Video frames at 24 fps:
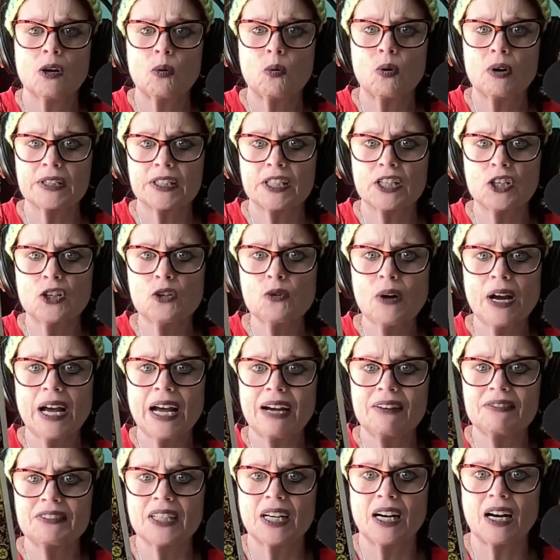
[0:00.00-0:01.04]
what you
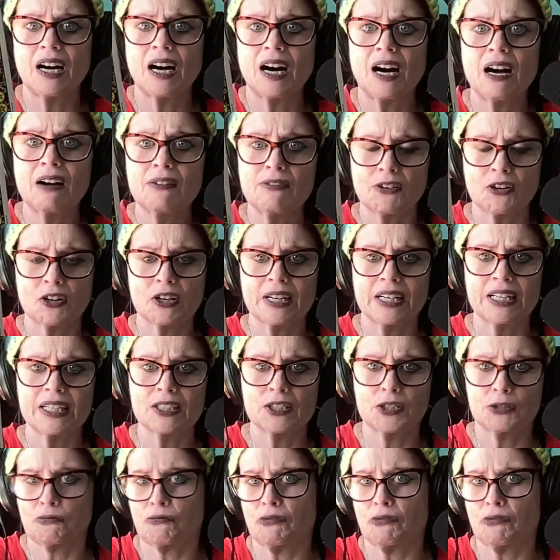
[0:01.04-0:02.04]
have to offer is